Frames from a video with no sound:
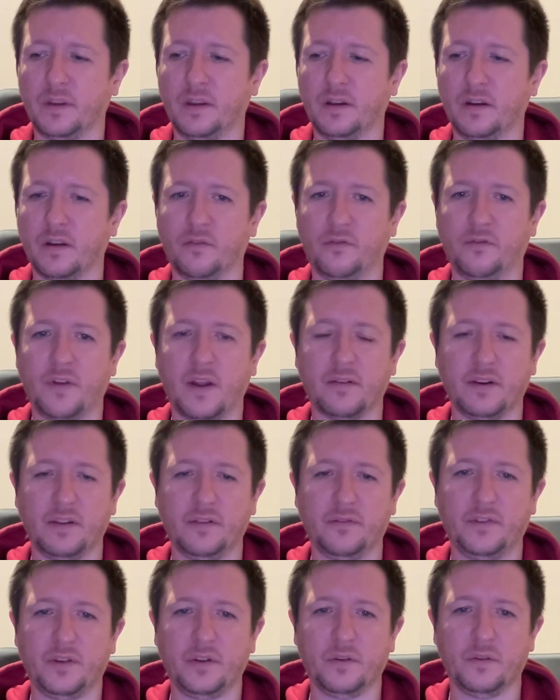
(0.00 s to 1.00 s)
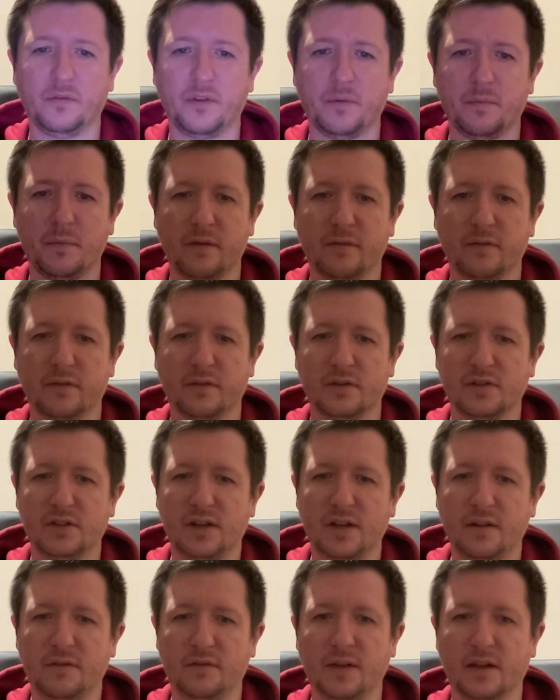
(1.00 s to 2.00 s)
very few of them ever
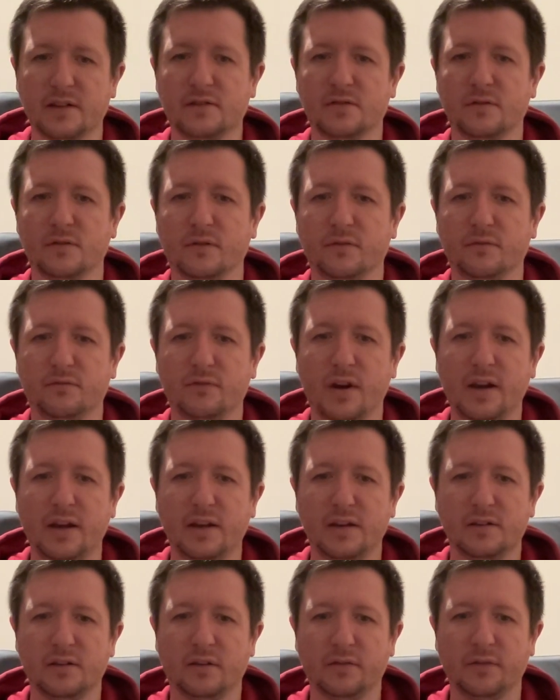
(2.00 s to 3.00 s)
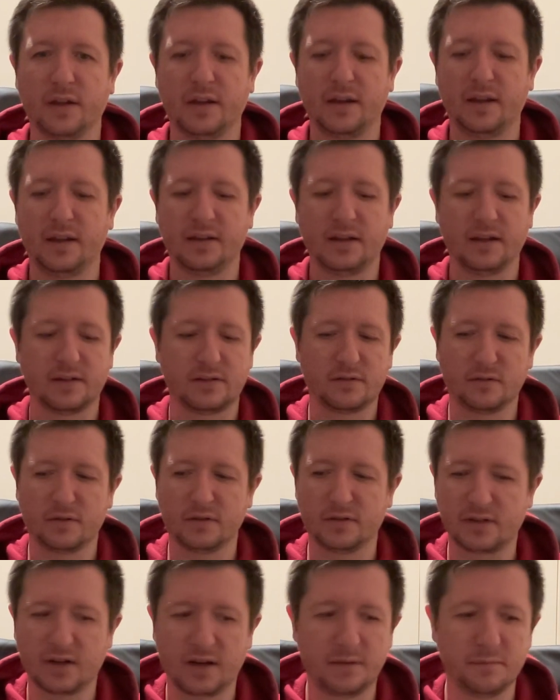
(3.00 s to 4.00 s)
achieve that sort of range in that sort
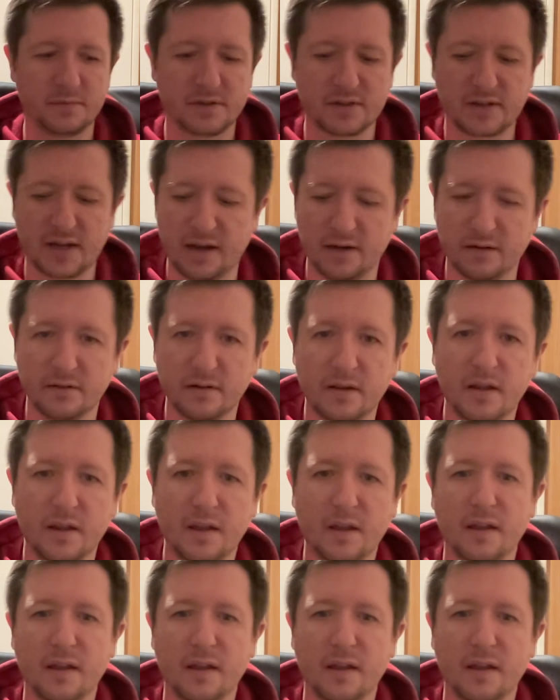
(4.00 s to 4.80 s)
of time scale.